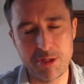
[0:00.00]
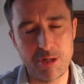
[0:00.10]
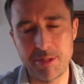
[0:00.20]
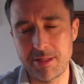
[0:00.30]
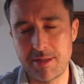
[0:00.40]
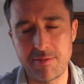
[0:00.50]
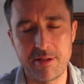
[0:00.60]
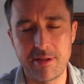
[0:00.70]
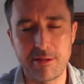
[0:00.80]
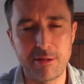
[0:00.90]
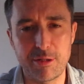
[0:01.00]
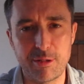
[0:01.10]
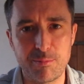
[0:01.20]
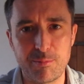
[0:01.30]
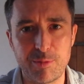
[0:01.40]
comments,
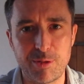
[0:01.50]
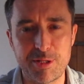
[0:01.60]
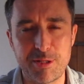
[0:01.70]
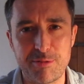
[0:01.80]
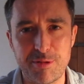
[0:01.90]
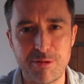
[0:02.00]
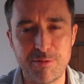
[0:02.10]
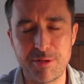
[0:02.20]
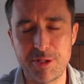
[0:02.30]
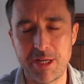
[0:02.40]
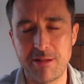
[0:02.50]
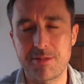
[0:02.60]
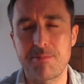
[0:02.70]
everything continues to grow for the channel.